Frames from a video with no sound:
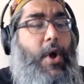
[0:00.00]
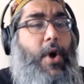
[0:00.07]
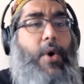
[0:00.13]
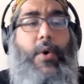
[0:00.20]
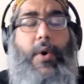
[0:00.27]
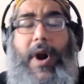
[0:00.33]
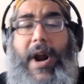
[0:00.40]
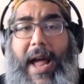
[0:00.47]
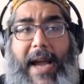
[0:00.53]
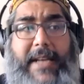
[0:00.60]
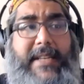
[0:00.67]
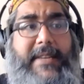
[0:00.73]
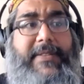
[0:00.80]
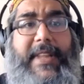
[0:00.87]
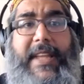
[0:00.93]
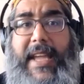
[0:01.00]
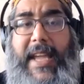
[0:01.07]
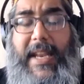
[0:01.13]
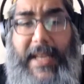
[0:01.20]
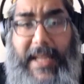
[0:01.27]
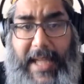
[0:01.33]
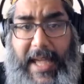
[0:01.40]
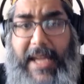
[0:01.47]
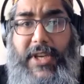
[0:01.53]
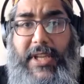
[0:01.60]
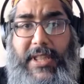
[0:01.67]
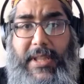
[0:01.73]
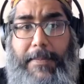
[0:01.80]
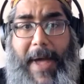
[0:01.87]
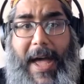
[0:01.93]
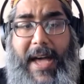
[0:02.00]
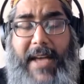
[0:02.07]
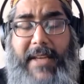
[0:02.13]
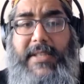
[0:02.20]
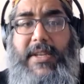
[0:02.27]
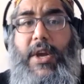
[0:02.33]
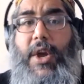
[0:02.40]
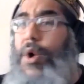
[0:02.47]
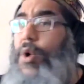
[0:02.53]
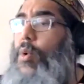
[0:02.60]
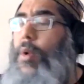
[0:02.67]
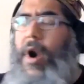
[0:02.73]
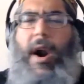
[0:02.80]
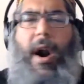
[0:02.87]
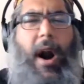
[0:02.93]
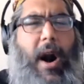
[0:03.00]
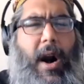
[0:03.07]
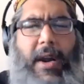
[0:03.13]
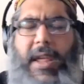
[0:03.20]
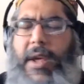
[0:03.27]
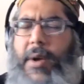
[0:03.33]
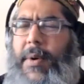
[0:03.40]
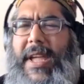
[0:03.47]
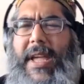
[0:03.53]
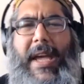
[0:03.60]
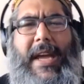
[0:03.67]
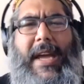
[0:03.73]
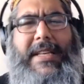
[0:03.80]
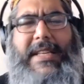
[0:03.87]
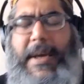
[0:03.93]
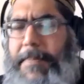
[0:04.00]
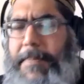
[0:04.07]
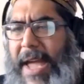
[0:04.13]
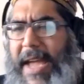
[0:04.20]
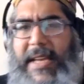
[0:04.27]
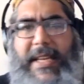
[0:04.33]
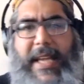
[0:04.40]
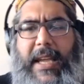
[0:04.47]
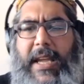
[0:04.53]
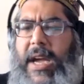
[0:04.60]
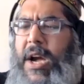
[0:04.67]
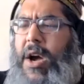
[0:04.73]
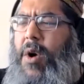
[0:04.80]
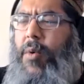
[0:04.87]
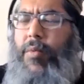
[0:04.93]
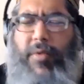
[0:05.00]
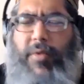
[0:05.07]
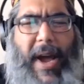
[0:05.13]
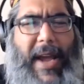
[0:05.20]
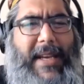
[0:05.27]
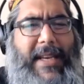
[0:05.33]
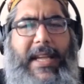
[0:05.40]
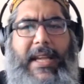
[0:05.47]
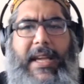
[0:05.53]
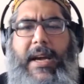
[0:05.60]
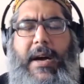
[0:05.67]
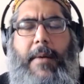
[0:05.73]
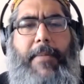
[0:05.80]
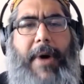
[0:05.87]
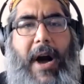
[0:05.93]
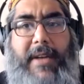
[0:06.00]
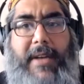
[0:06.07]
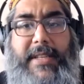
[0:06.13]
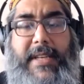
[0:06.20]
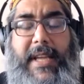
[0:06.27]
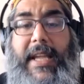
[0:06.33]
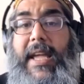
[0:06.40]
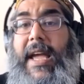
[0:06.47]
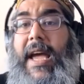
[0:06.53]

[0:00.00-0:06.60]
who are actively engaging the past, who are arguing, debating, writing, positing.